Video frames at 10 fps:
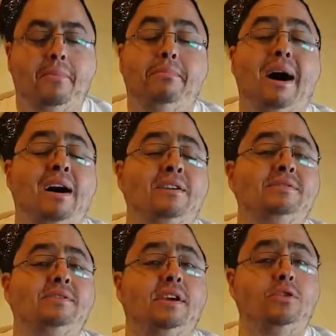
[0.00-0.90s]

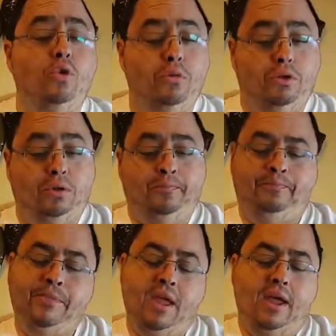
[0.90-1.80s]
Barnes & Noble.
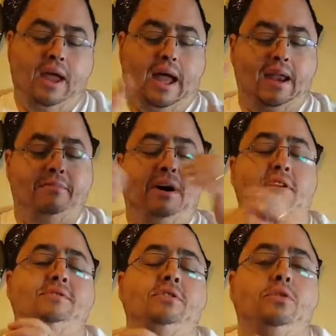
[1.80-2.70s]
And
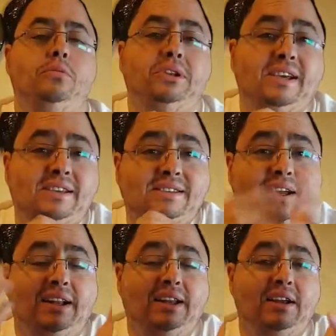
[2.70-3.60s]
Barnes & Noble does
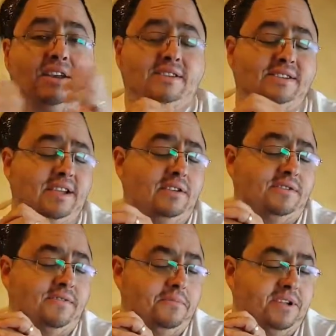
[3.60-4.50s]
clearance sales
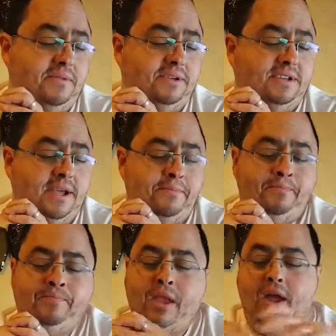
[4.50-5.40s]
from time to time.
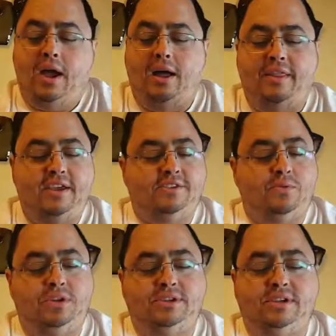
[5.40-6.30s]
And these
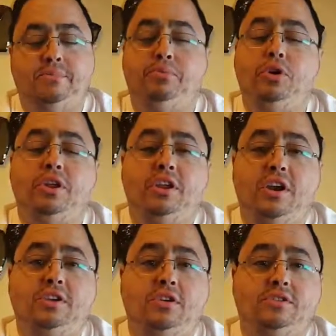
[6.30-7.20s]
ones put the
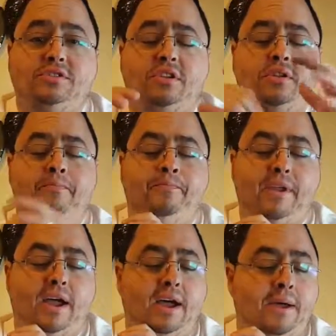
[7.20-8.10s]
red dots on them
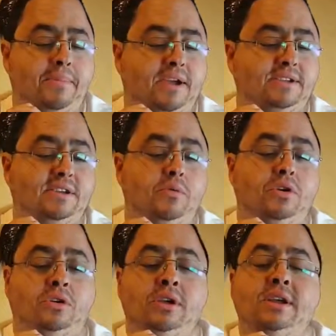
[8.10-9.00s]
because they
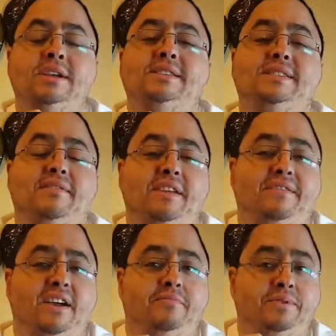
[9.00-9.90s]
were
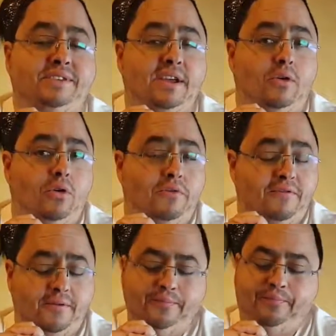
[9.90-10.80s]
75% off.